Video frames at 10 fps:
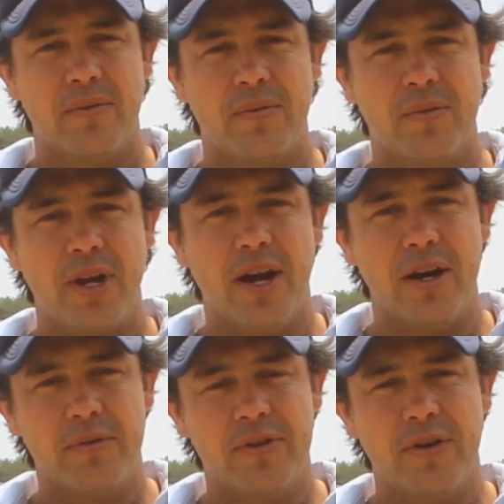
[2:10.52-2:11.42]
We own
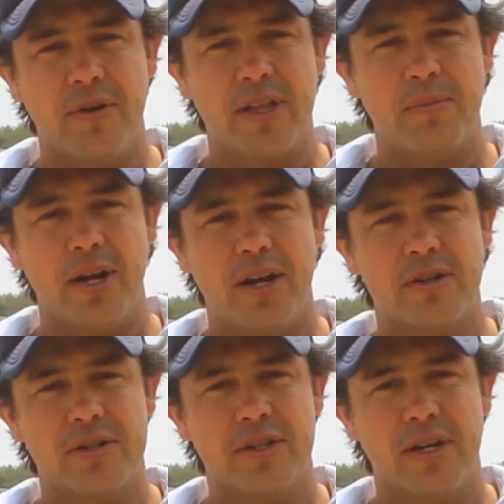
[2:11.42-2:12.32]
it with two other
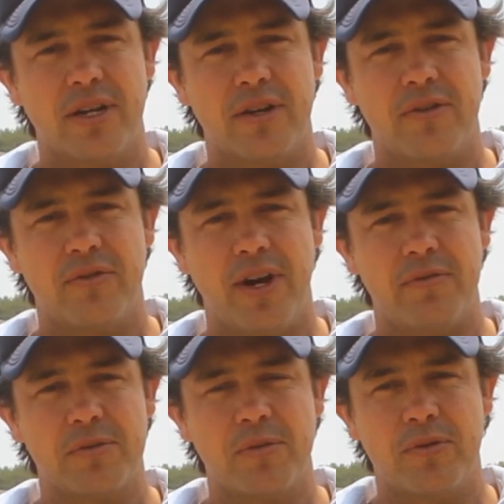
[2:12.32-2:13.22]
blokes, and it
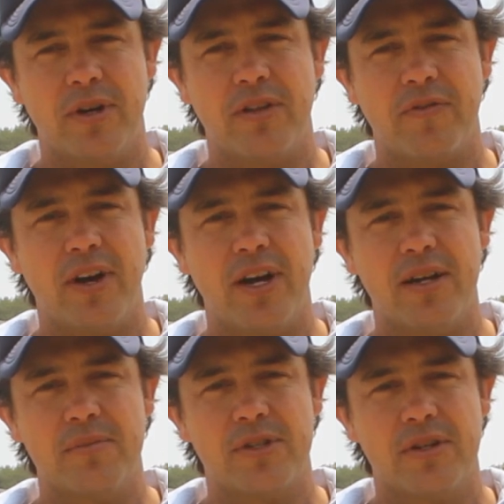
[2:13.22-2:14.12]
travels between the
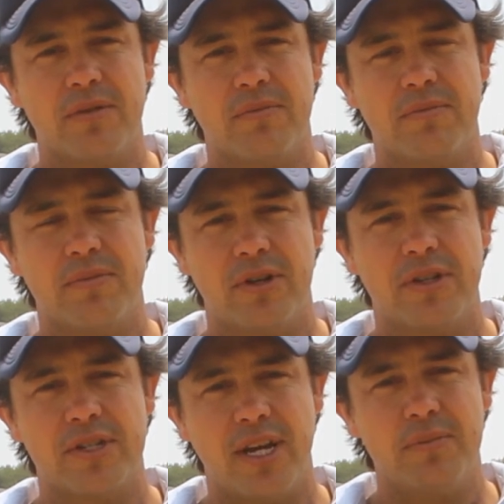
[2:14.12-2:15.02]
farms to do
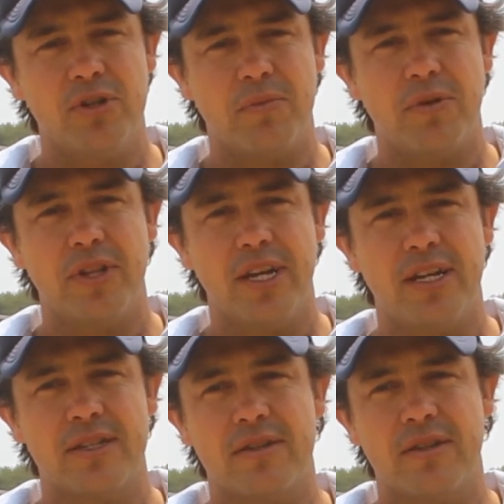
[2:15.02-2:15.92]
the same job on
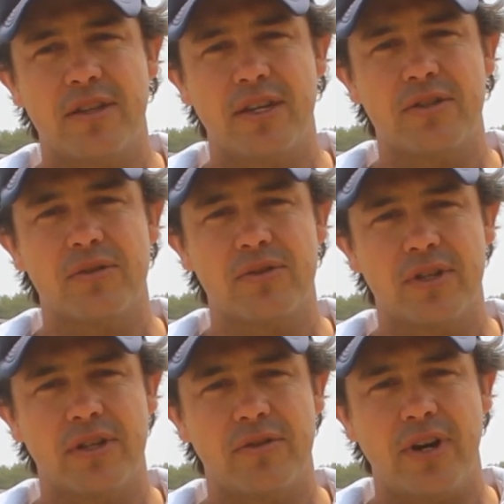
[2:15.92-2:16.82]
theirs, the thistles
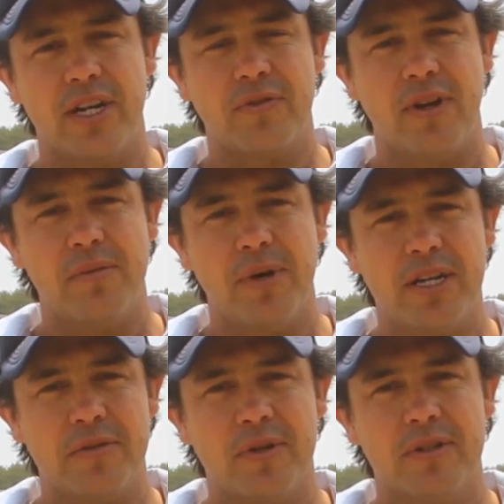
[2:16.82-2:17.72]
and the trash flow
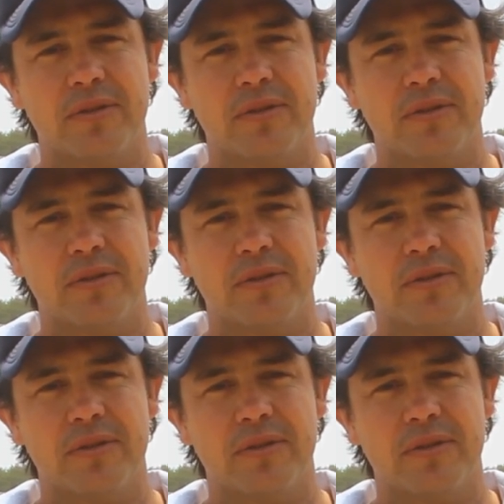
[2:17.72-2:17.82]
management.